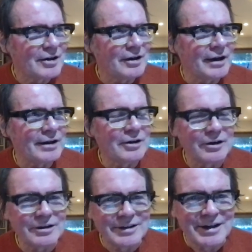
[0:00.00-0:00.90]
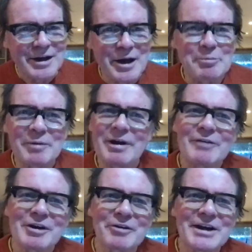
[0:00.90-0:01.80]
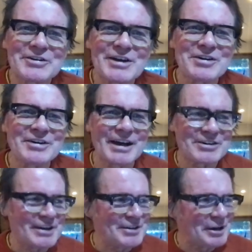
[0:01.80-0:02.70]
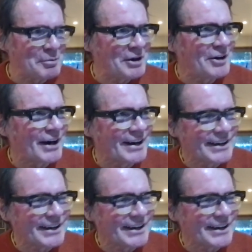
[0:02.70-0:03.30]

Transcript: can't let it go. We'll have a great season next season. It'll be all right.